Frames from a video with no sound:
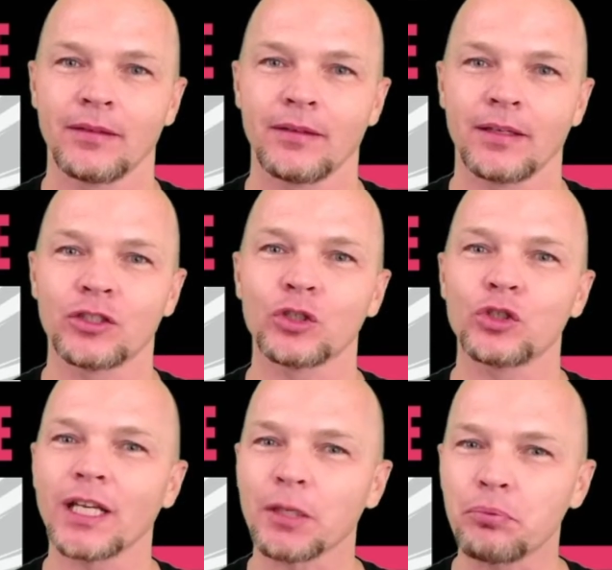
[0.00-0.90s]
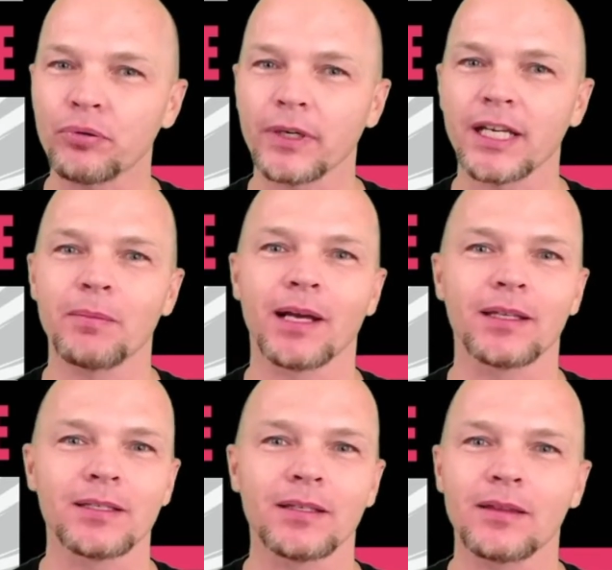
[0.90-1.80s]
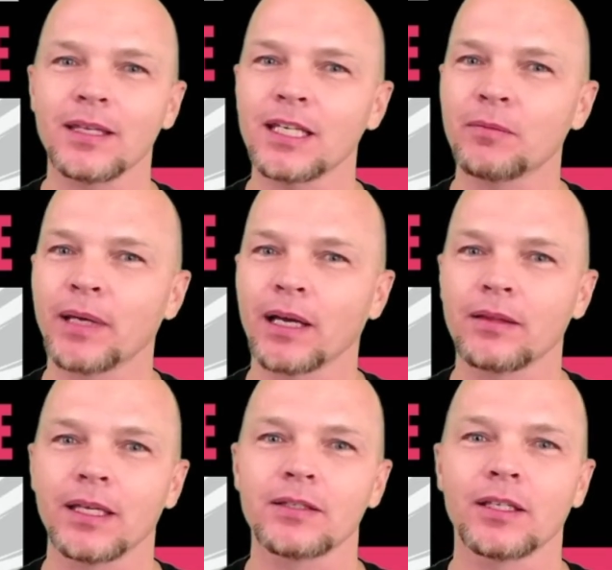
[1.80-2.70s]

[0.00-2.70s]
And so she had to pray about this and think about this.